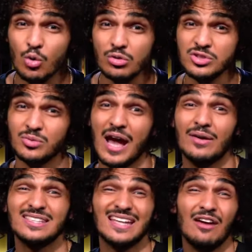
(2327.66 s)
cool, so now
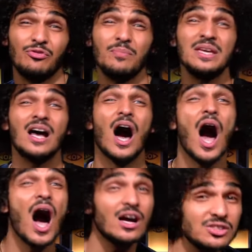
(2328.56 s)
it's time for me to
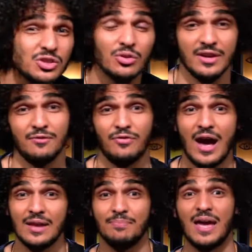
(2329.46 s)
hustle and find